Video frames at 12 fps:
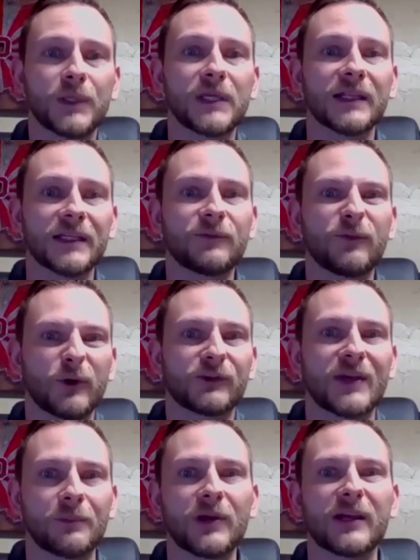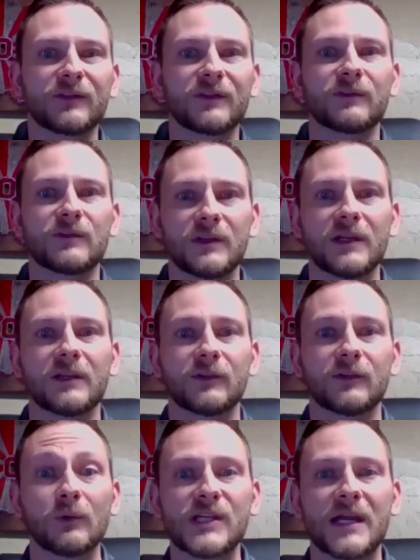BLE, for example, has its
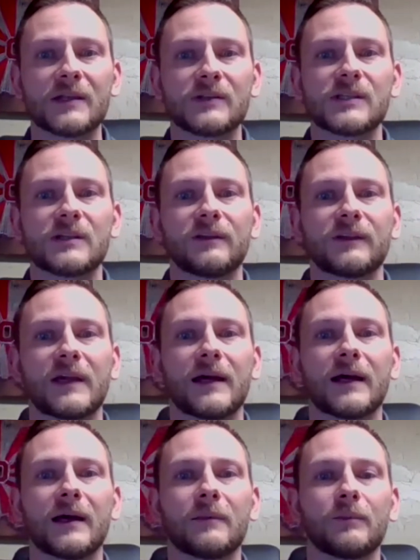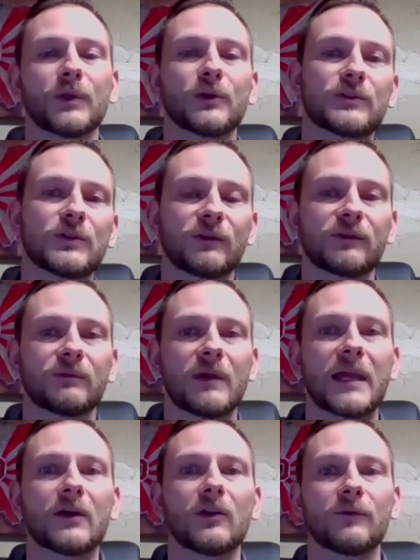own challenges. Bluetooth's
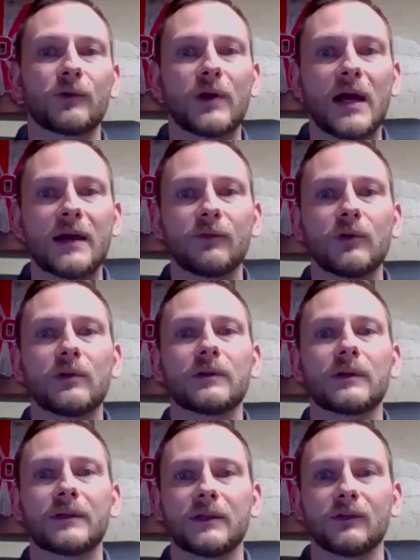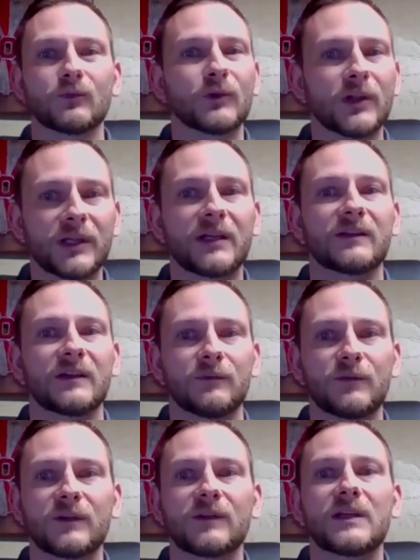angle of arrival is really in its
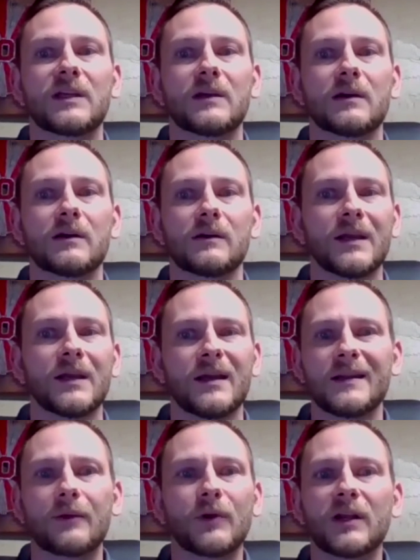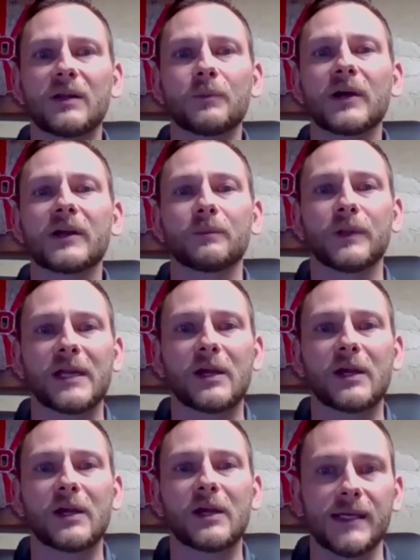infancy here and not ready to plug and play
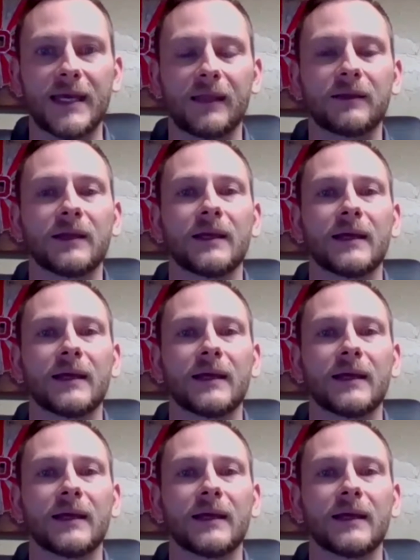quite yet.